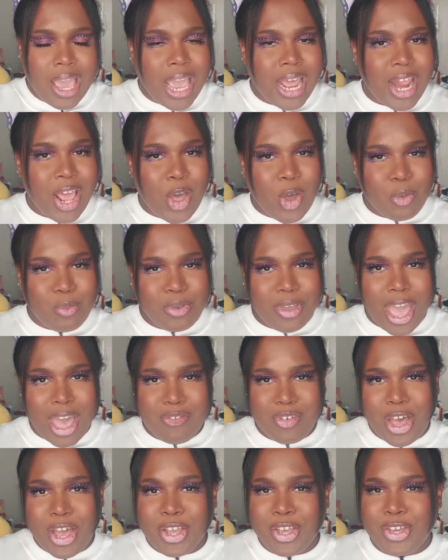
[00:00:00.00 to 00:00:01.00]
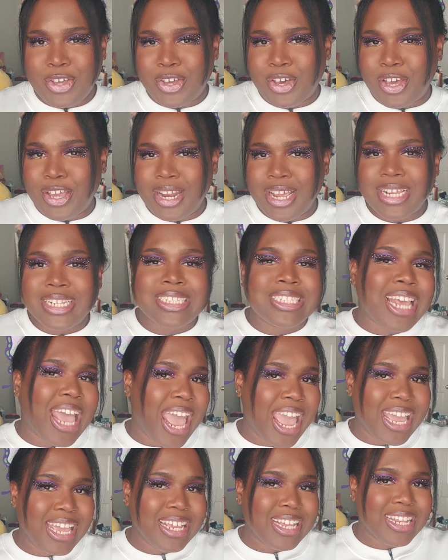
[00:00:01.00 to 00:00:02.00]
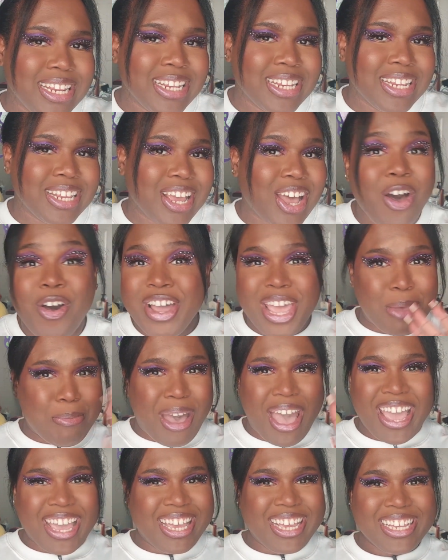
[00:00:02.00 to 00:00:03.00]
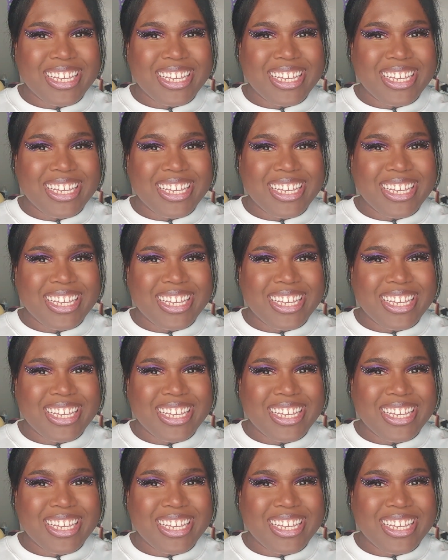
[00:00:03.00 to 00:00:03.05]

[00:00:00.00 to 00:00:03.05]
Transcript: and I hope you have a good day. Okay, bye.